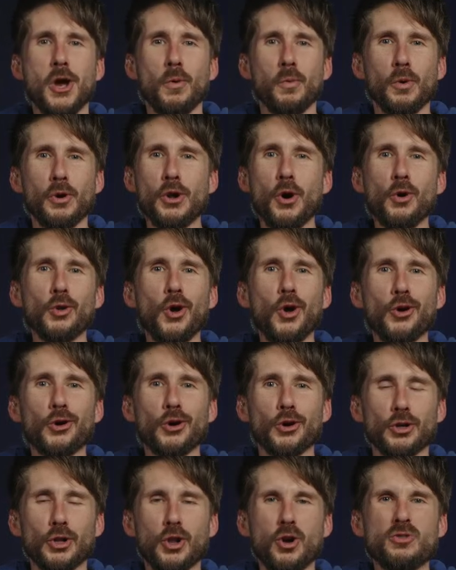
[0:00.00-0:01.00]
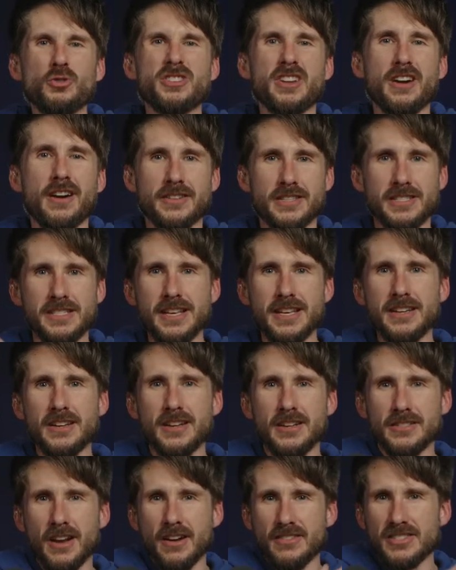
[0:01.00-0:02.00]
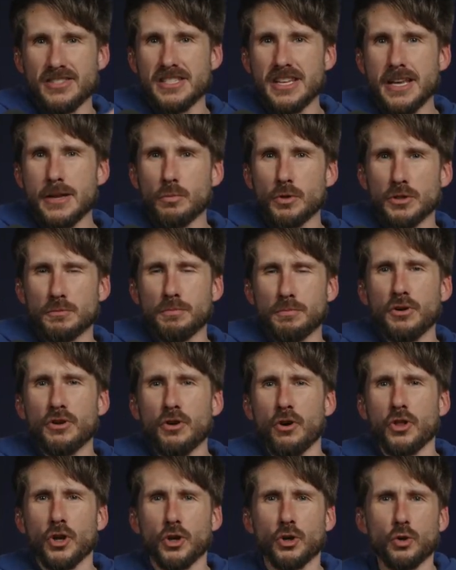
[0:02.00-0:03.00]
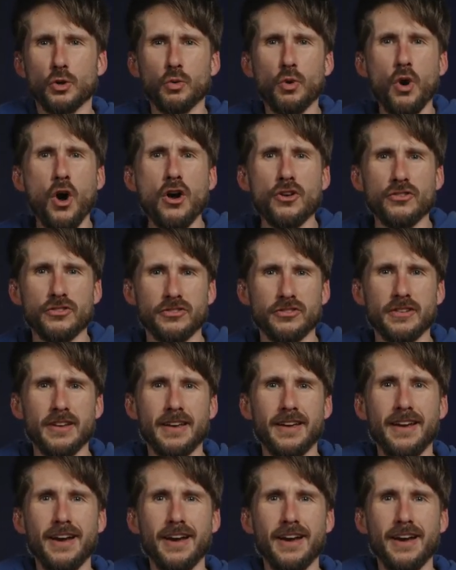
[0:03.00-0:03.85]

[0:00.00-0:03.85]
we're no longer clothed in our sin because our sin was put on the cross